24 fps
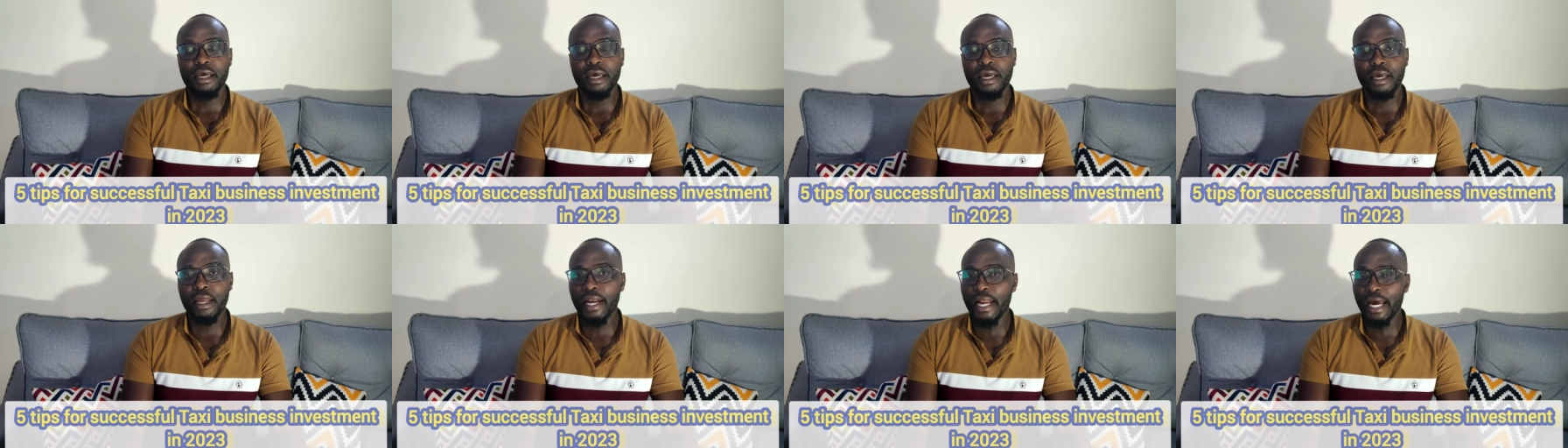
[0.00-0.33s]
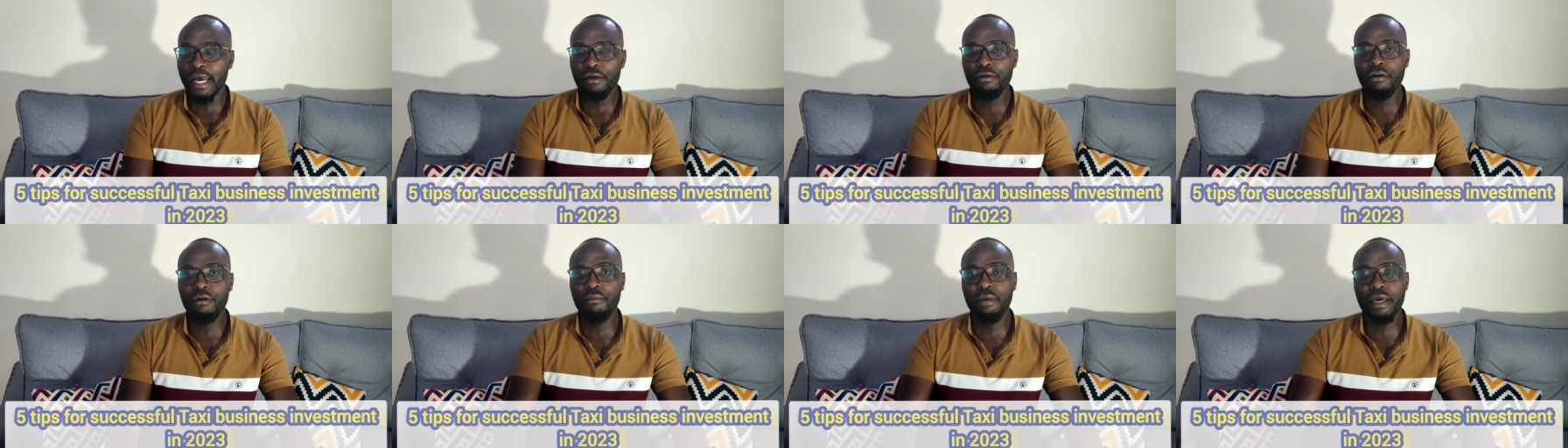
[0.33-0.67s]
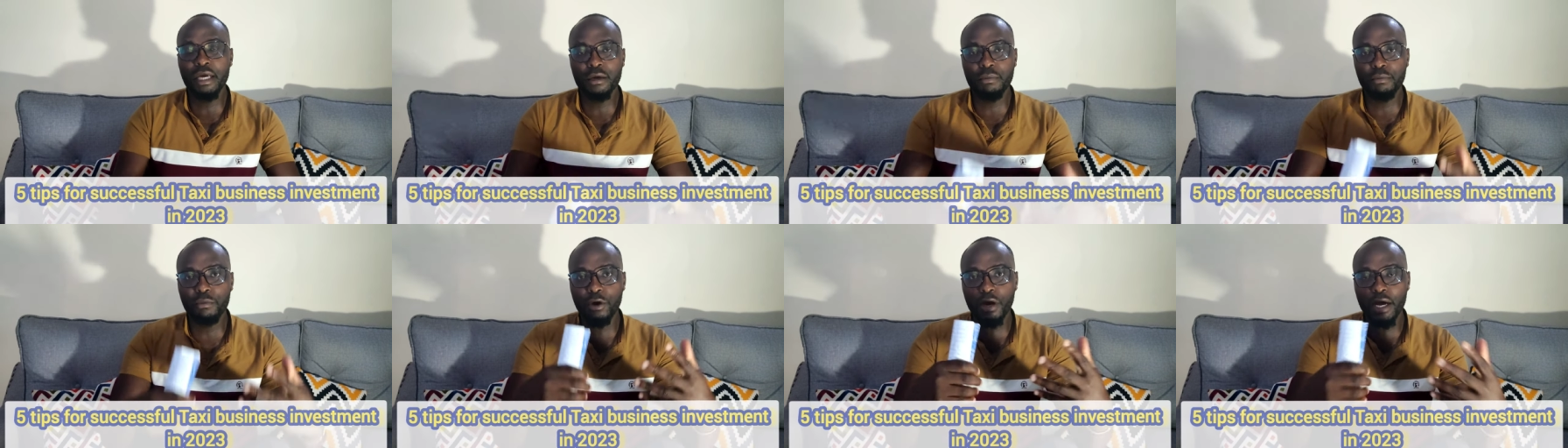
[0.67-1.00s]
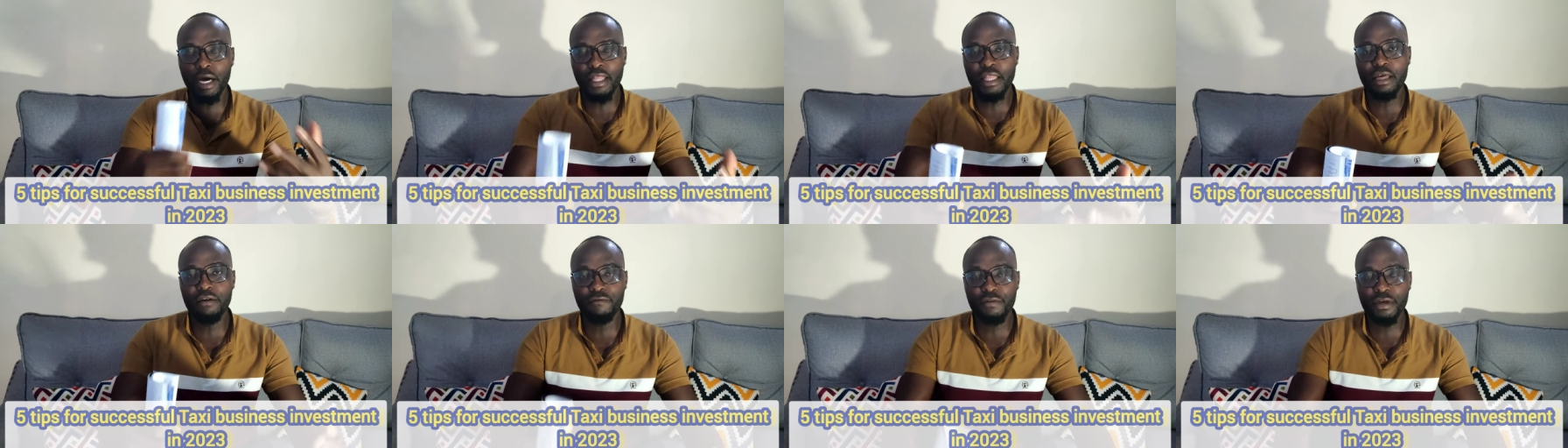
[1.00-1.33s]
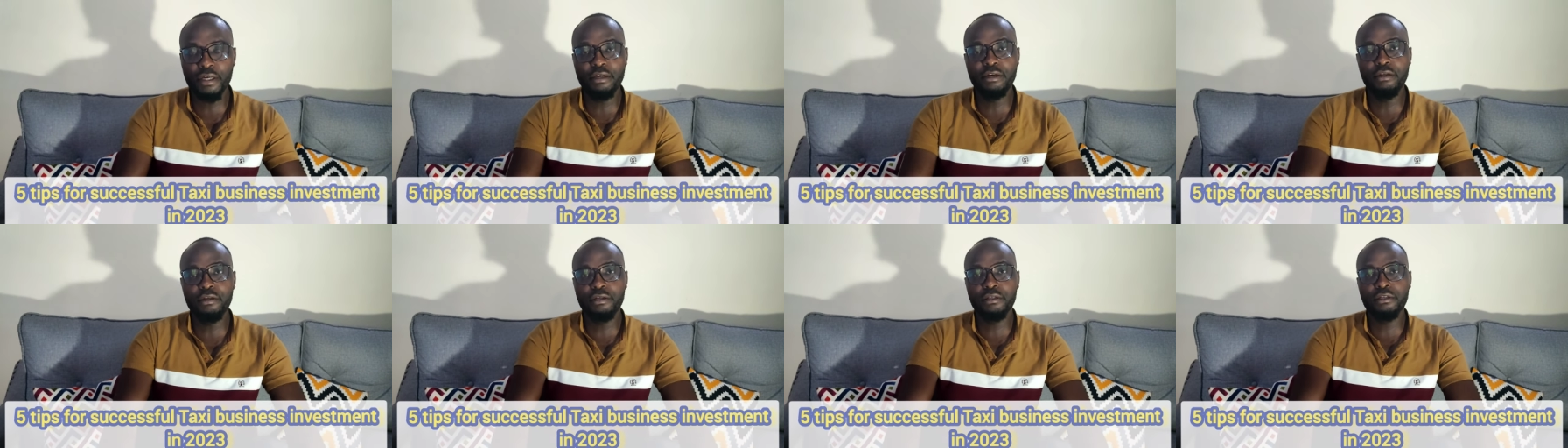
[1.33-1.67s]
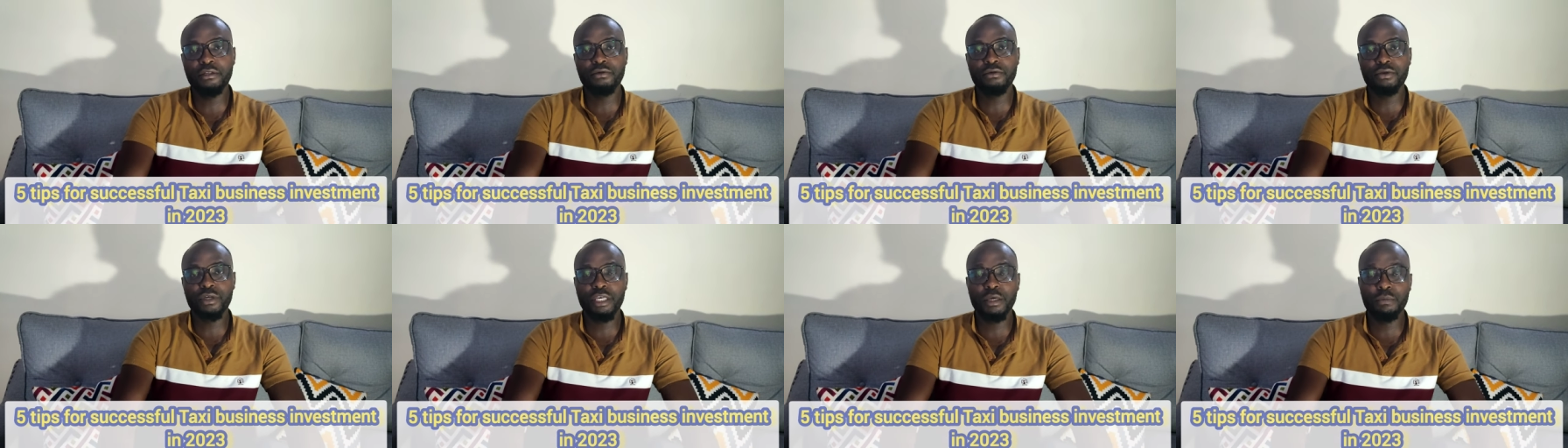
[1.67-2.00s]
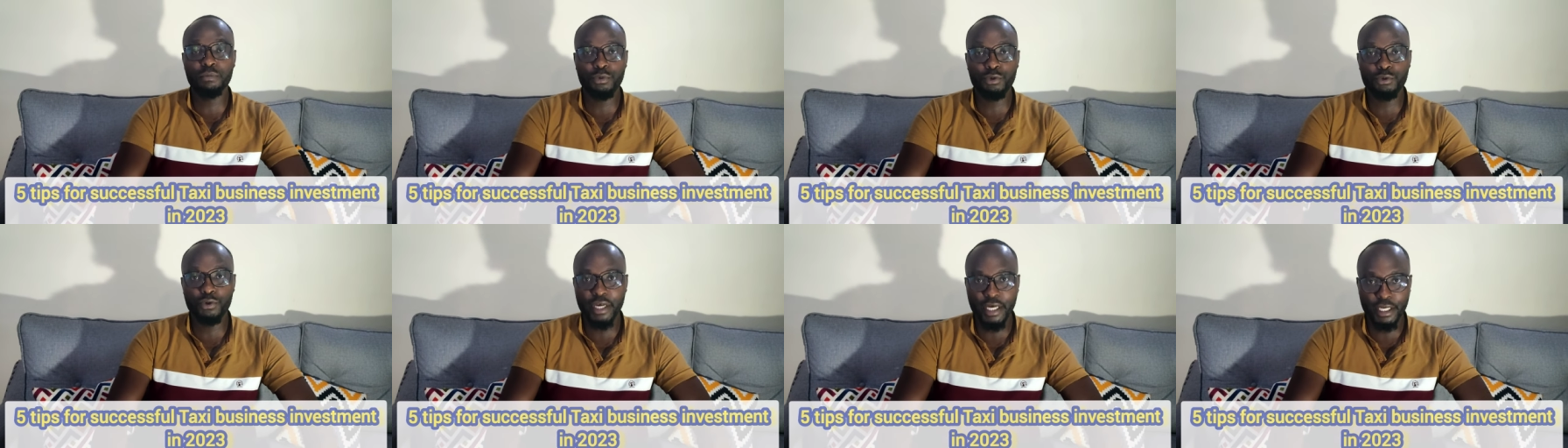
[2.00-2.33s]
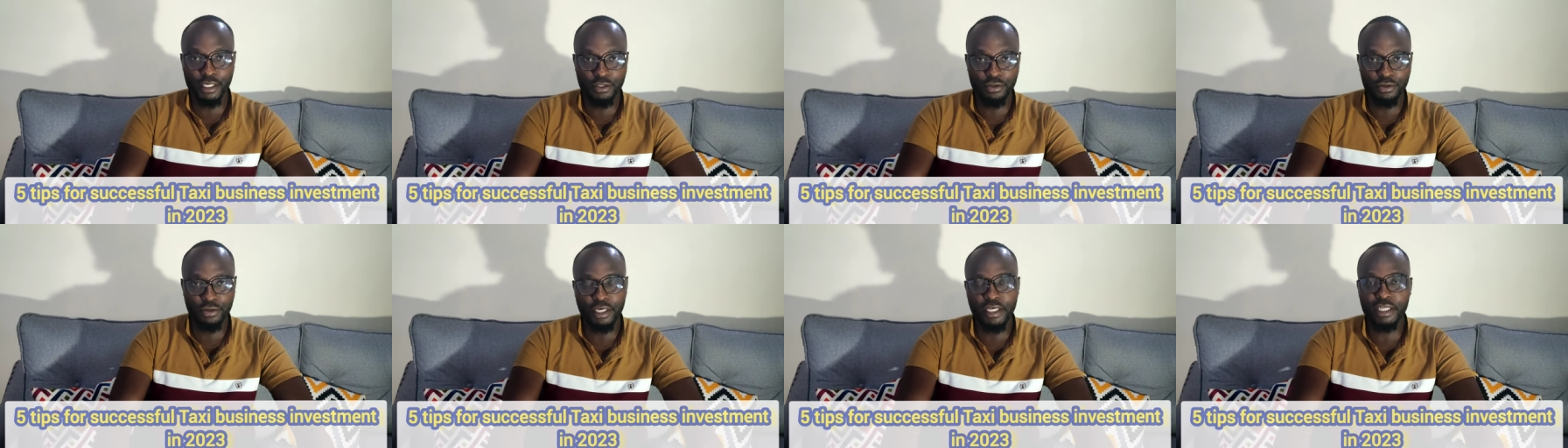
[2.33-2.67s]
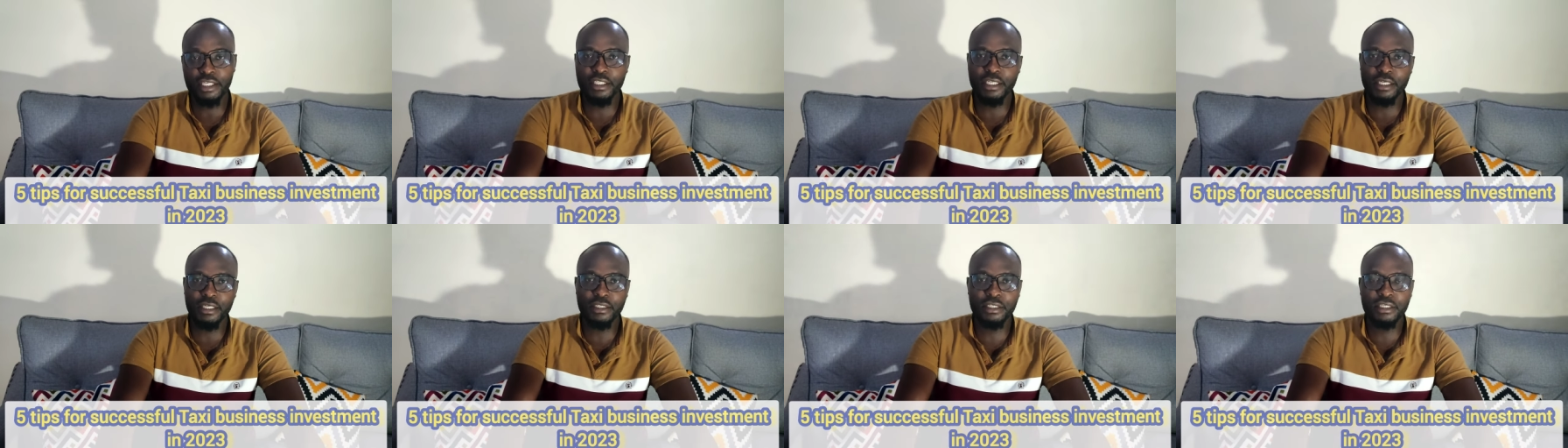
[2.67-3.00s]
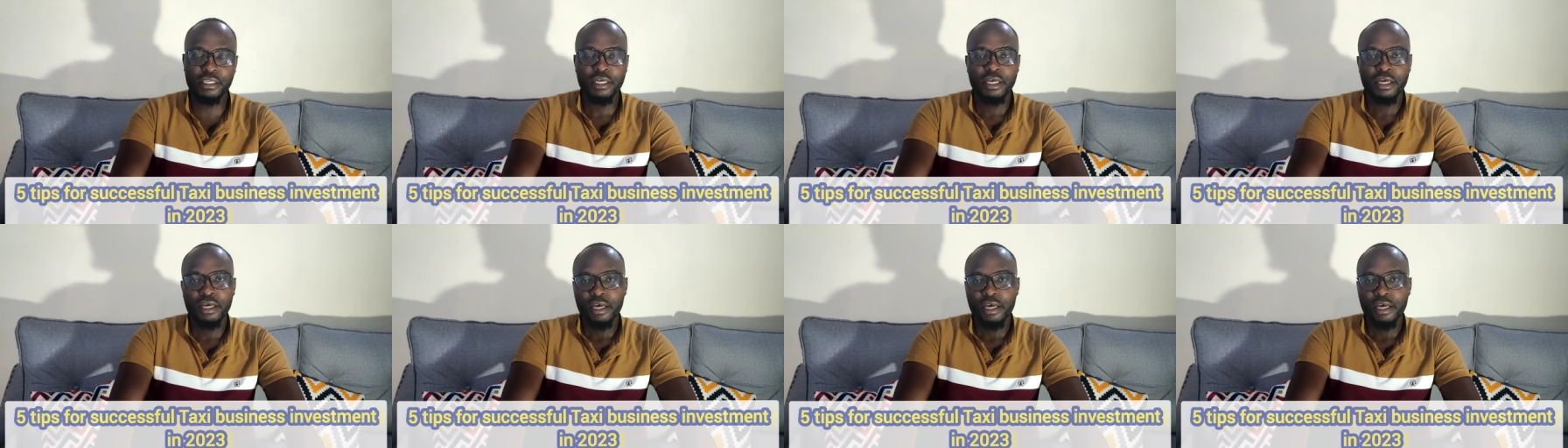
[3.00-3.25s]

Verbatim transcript: and i will make more other videos to keep you educated